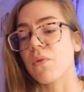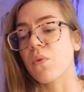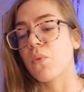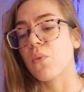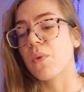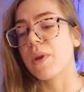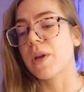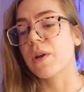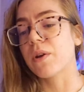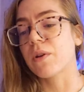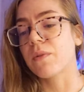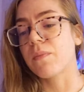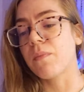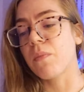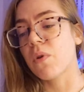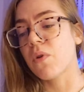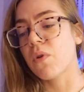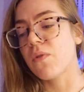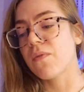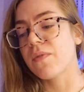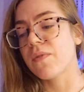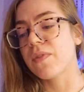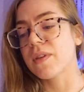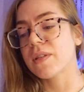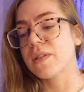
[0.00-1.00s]
weird
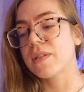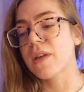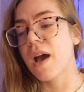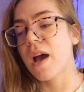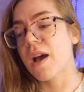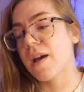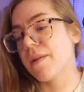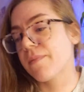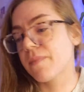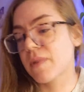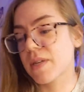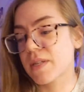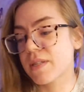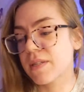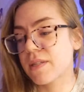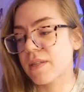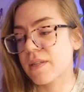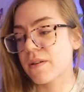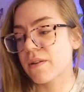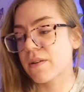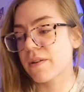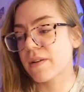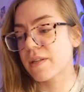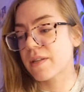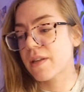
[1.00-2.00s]
move at the time
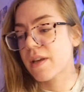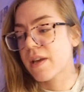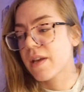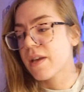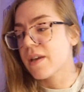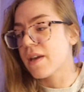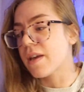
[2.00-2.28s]
considering.